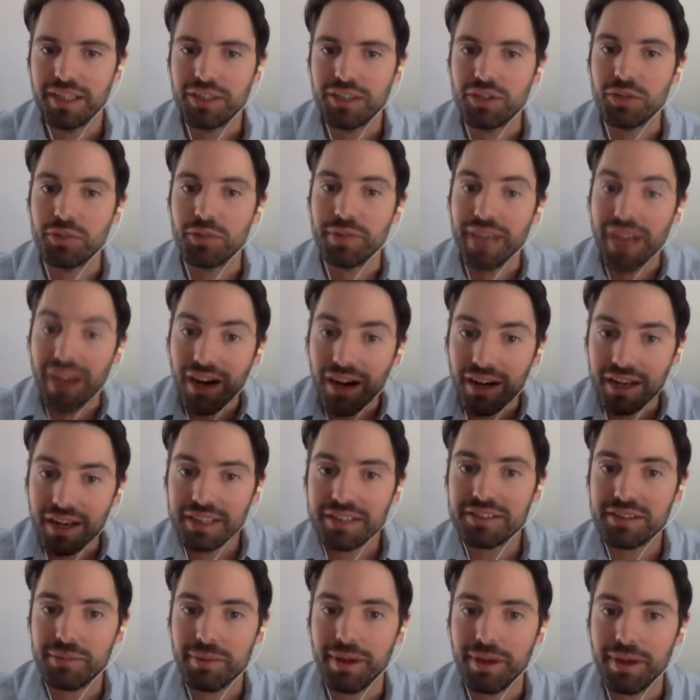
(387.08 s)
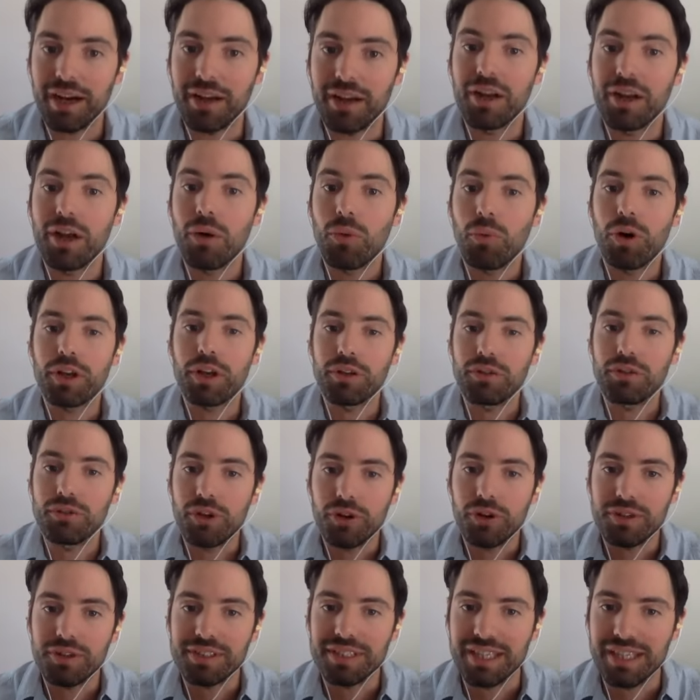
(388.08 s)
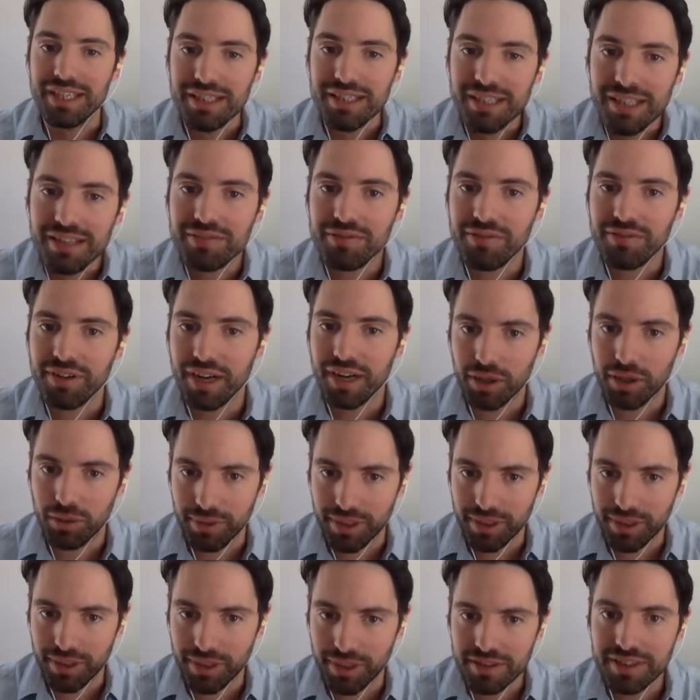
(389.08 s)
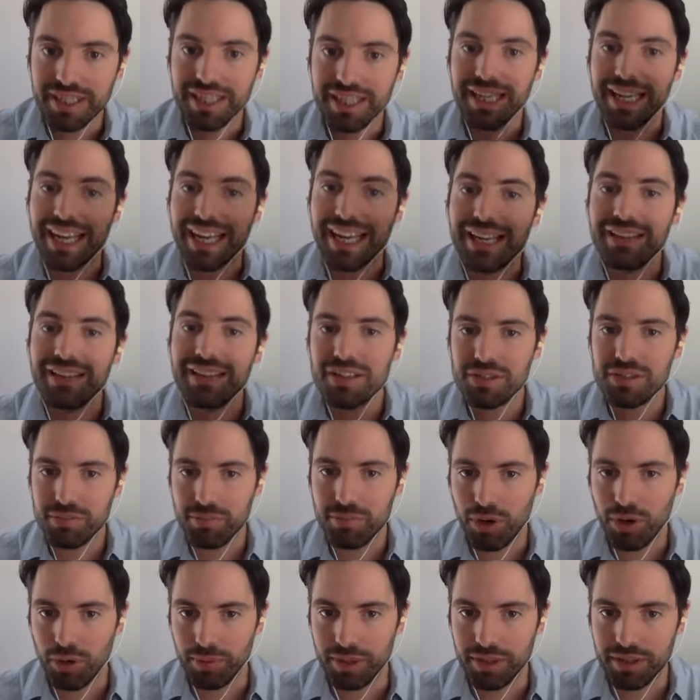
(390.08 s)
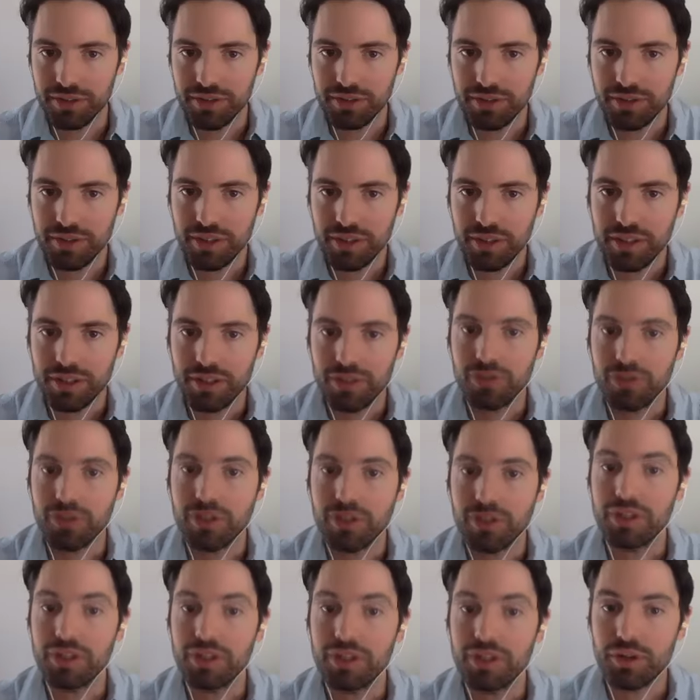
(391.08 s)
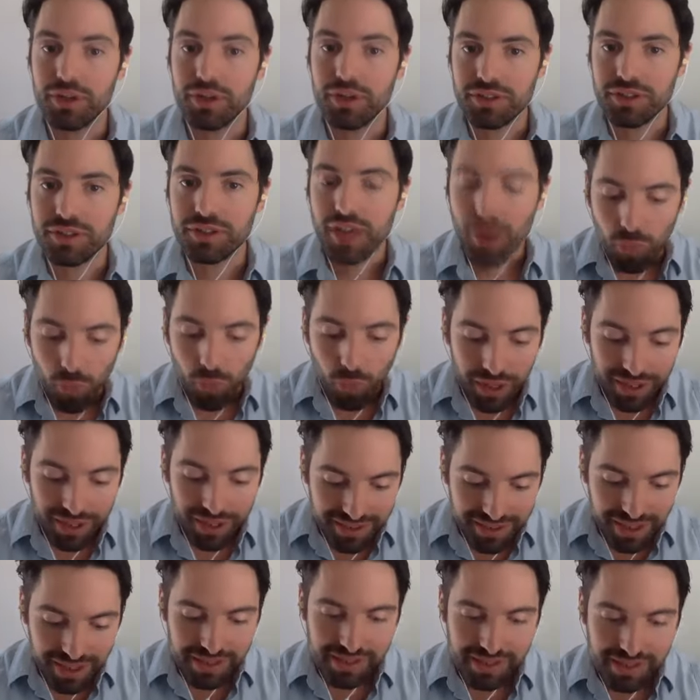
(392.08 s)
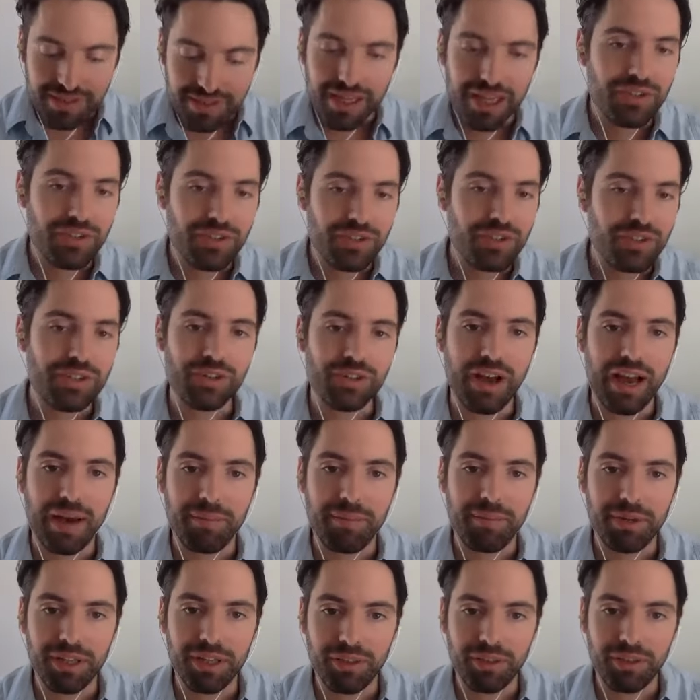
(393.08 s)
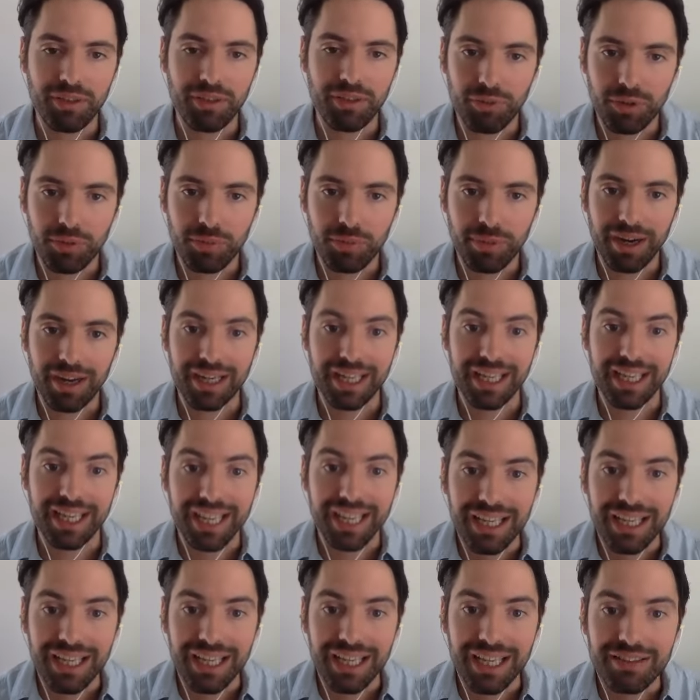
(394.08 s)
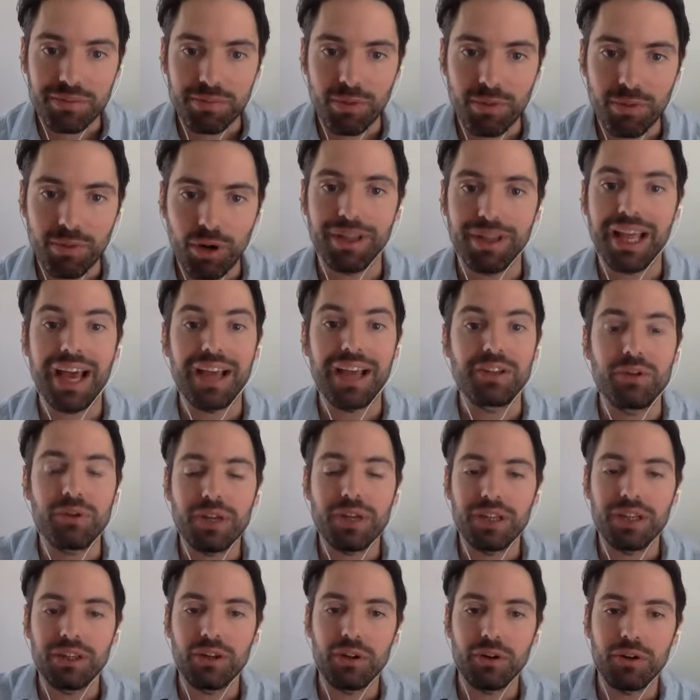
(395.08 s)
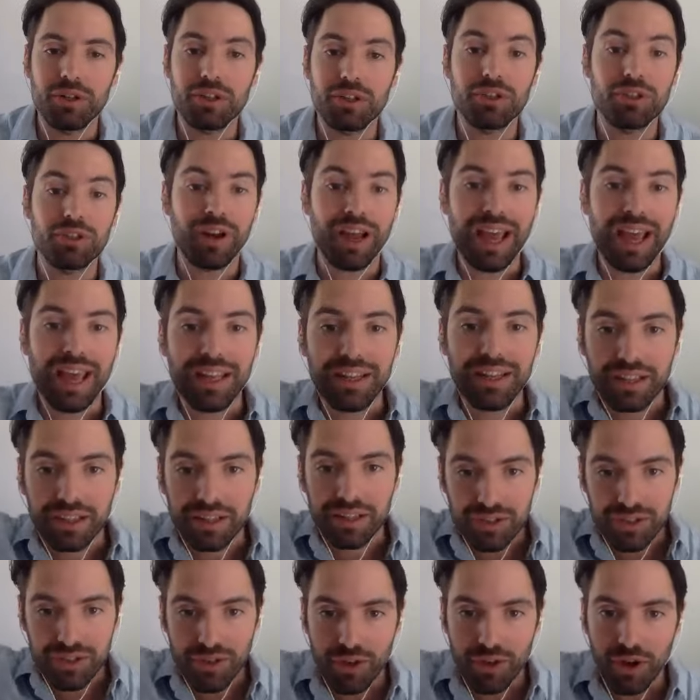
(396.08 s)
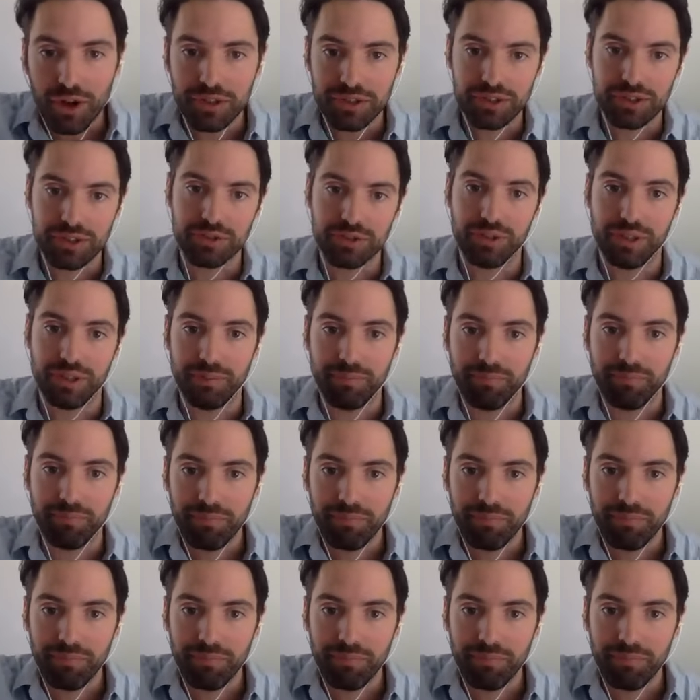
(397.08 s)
You can be honest about what you notice in the environment in this moment. You can notice what sensations are happening through your body in this moment, and you can notice your endless thought stream.